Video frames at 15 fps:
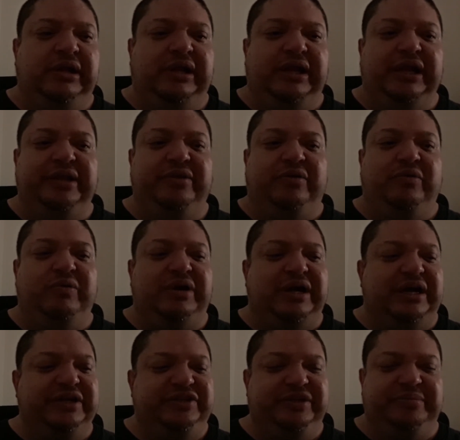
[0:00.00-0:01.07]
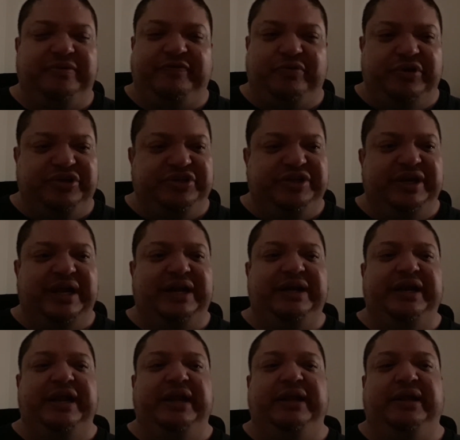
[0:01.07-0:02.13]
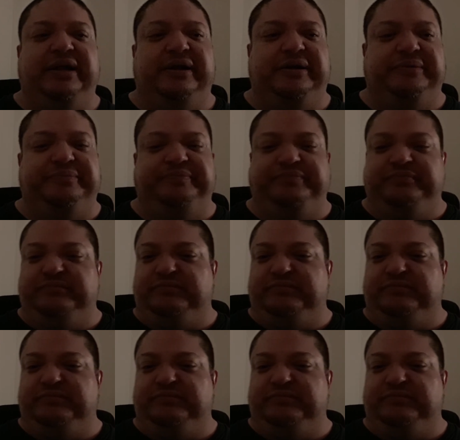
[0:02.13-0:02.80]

And the whole concept of Christianity, um,